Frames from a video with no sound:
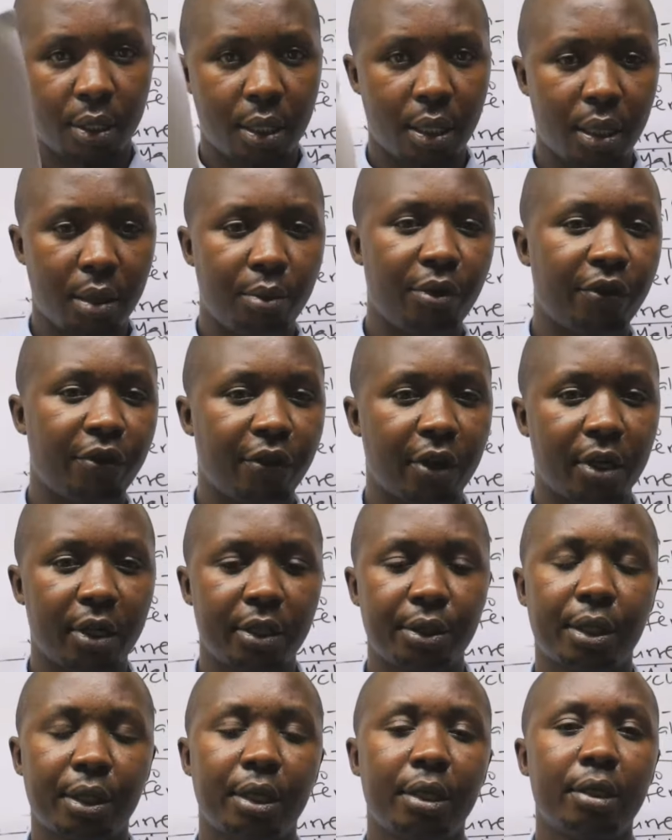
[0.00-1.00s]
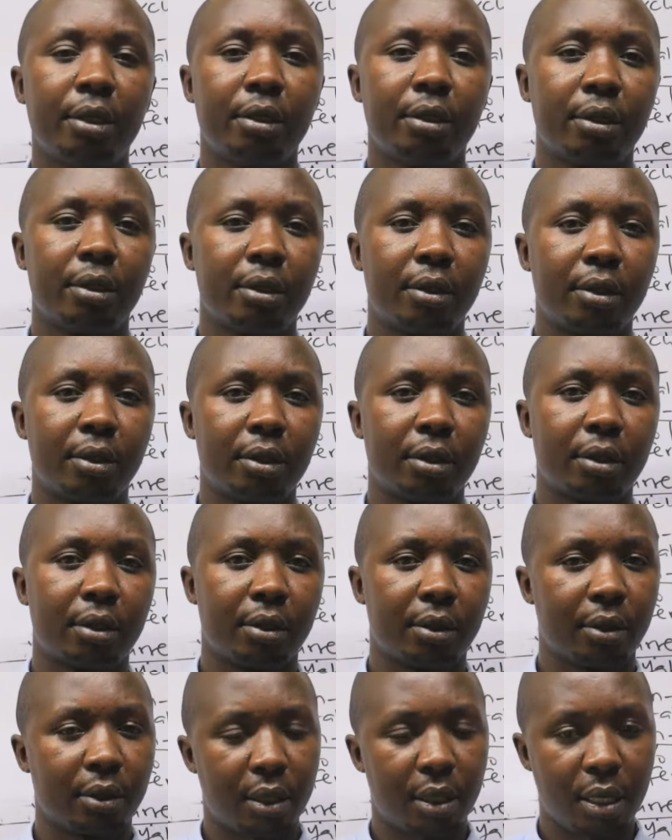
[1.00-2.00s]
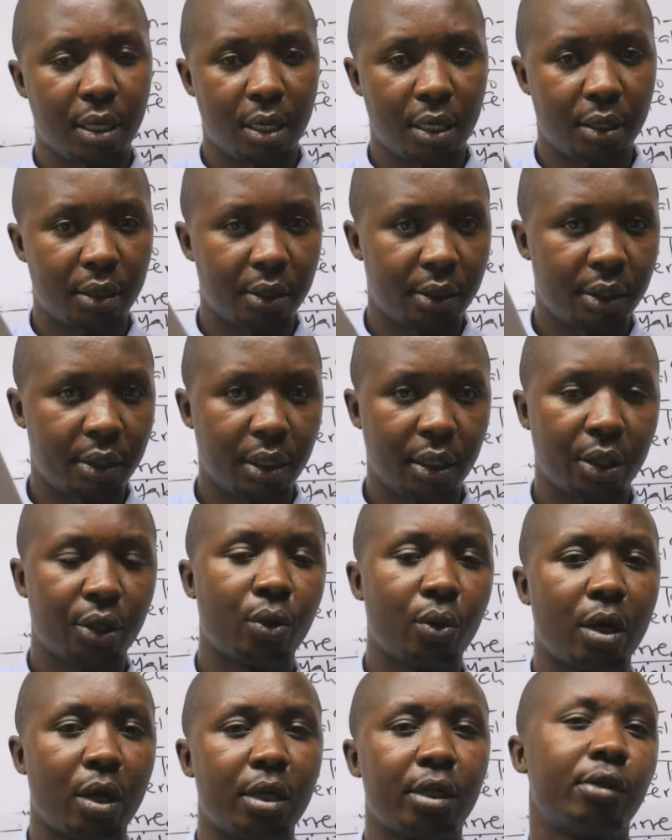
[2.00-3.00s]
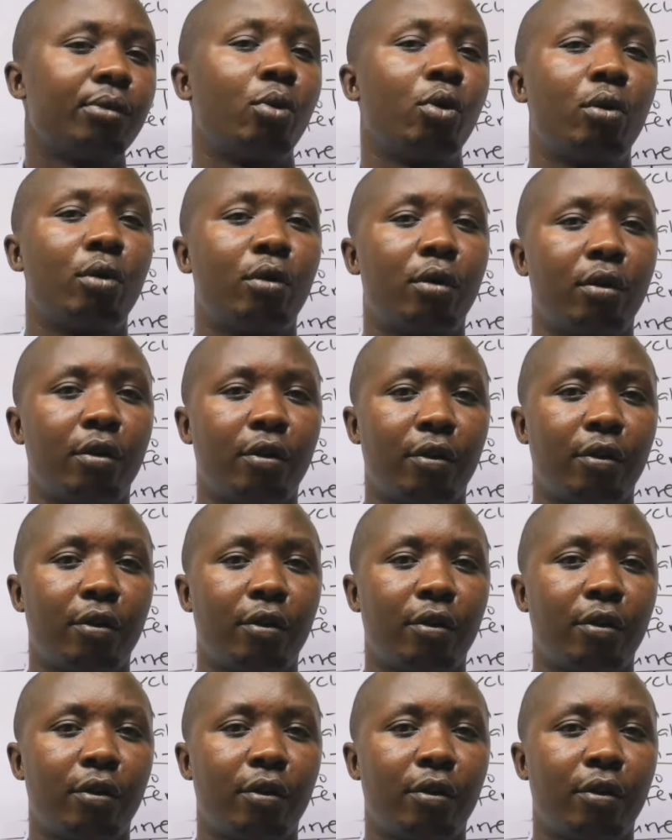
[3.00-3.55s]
Happy Valentine, and thank you once more